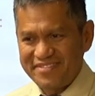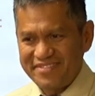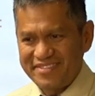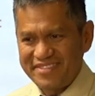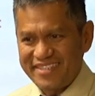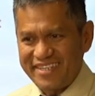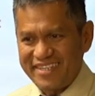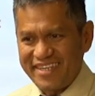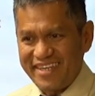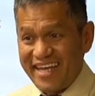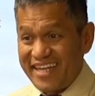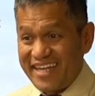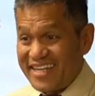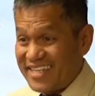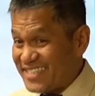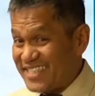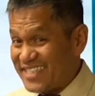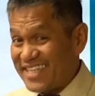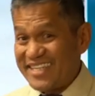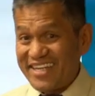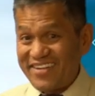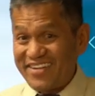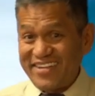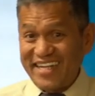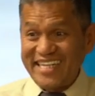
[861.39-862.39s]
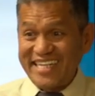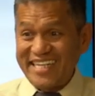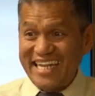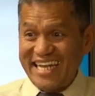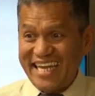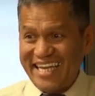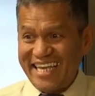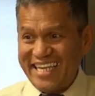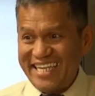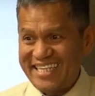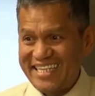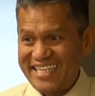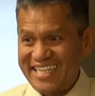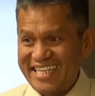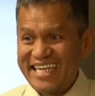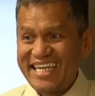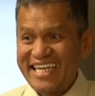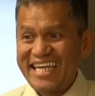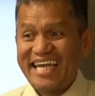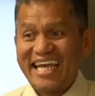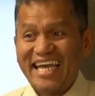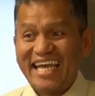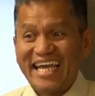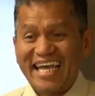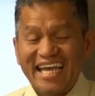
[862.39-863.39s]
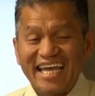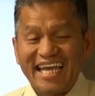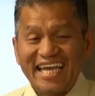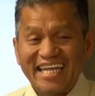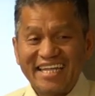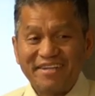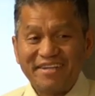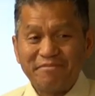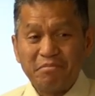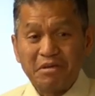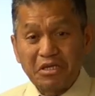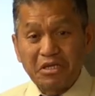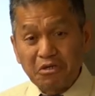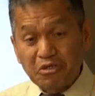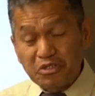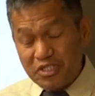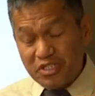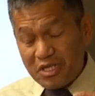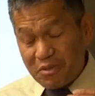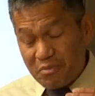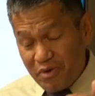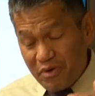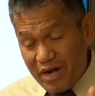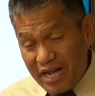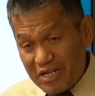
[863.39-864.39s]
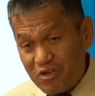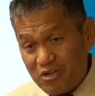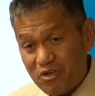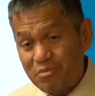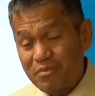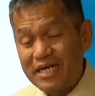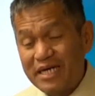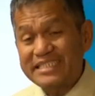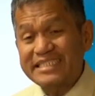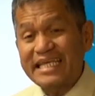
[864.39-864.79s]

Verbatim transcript: You understand now the delay? Because the bridegroom has